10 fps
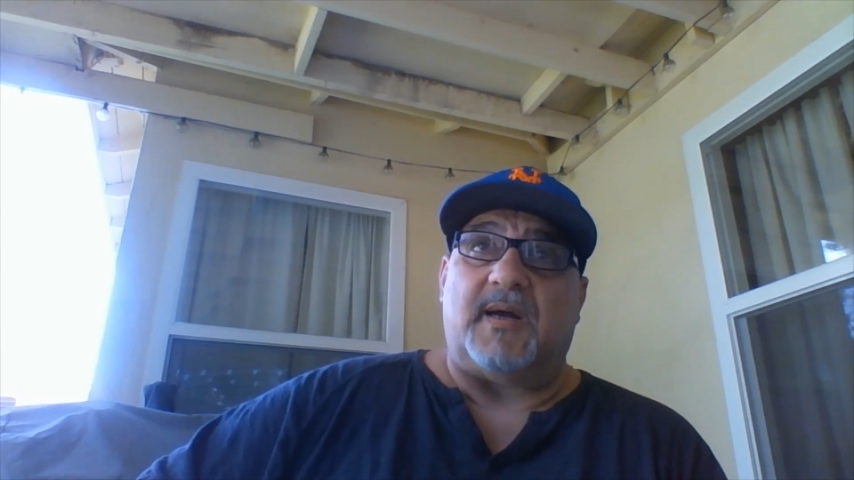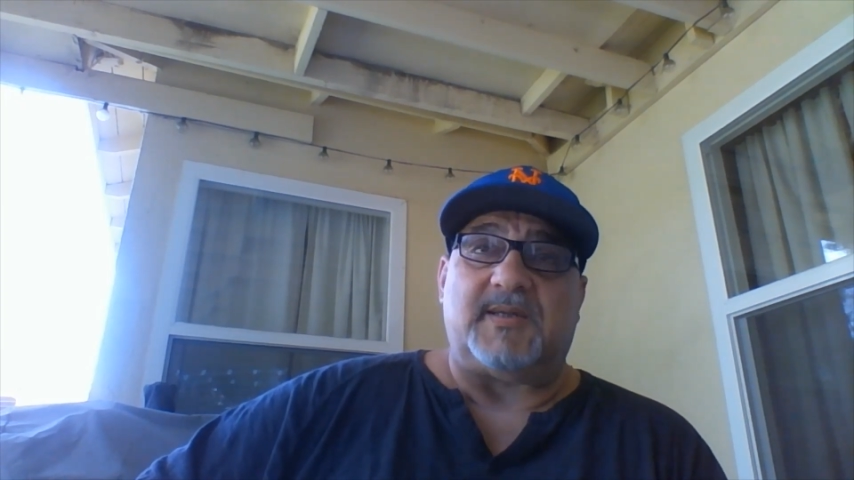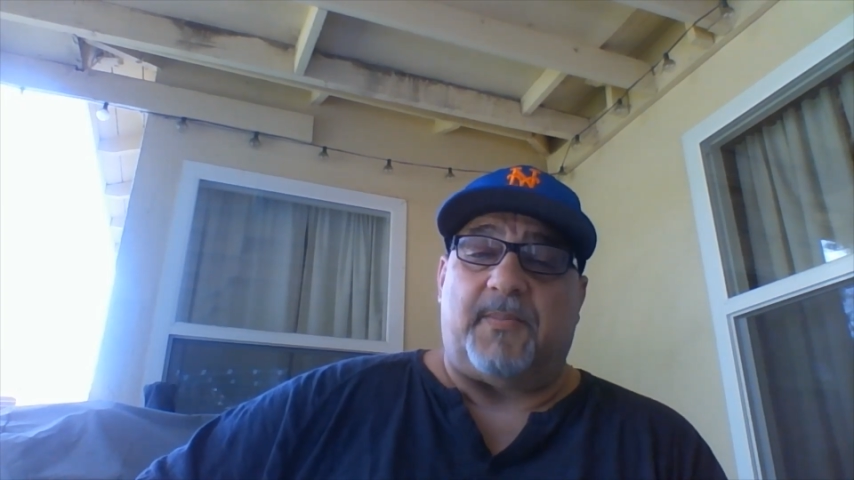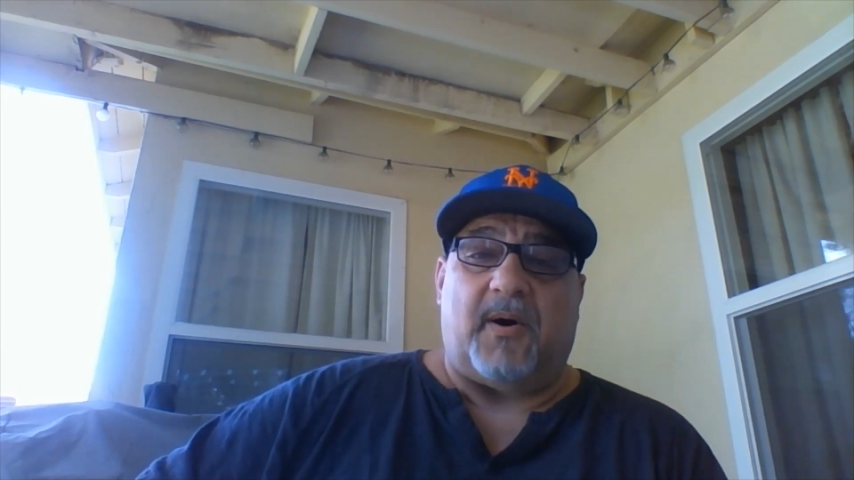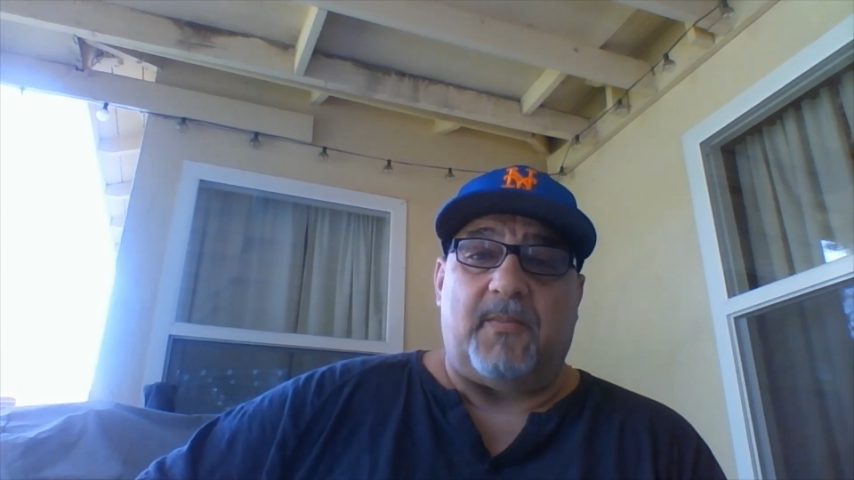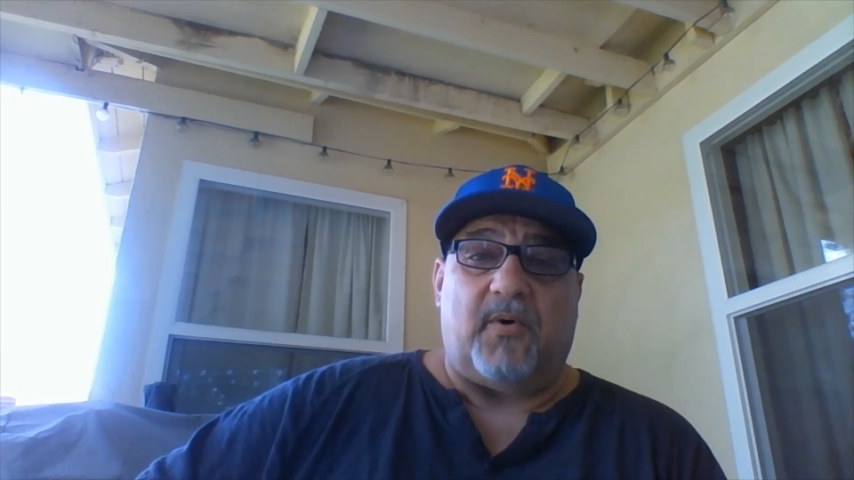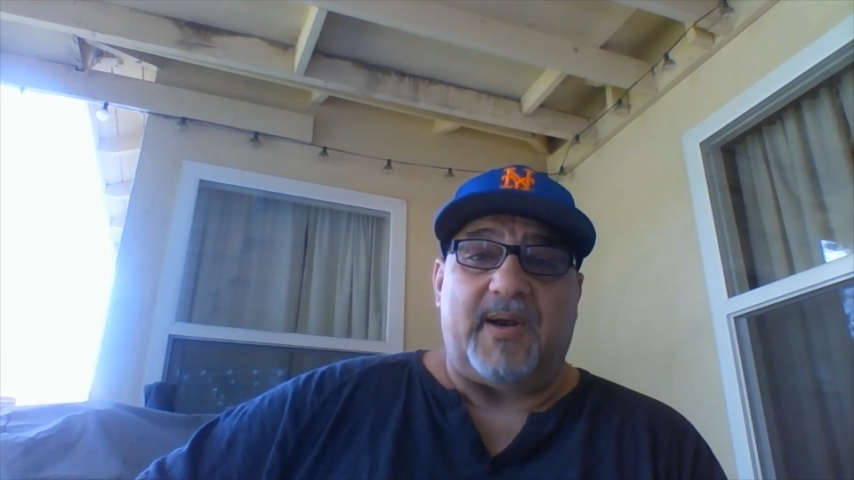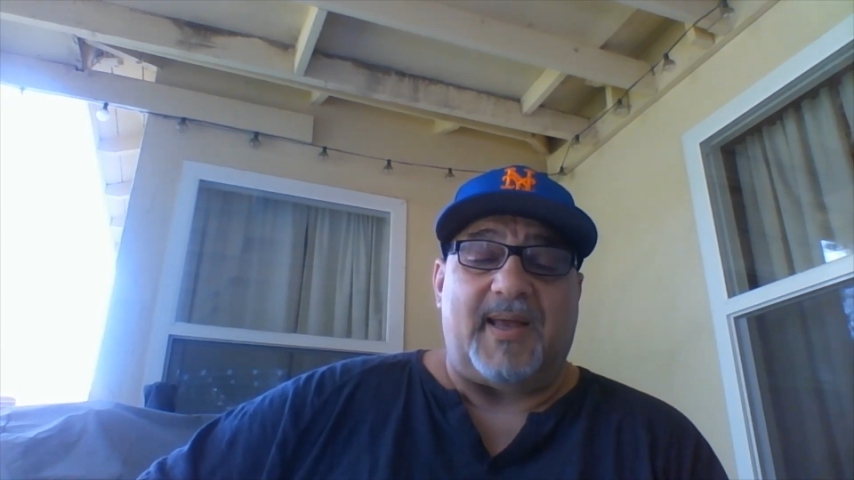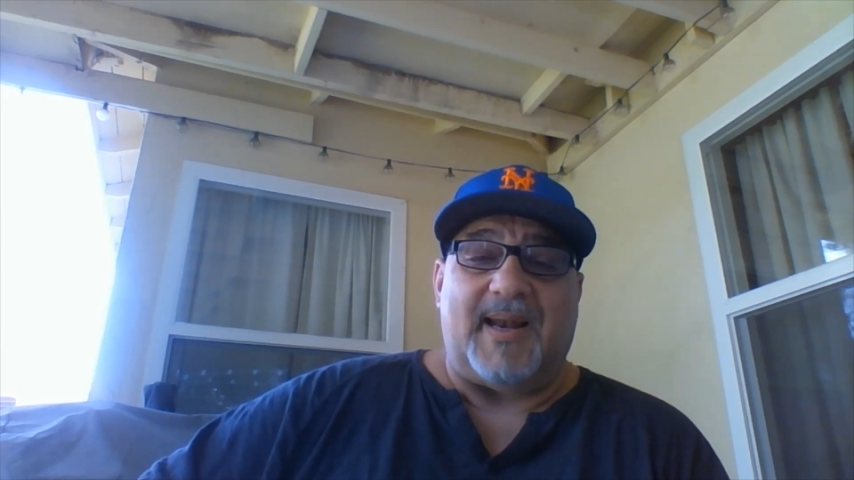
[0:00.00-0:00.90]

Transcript: tomorrow morning at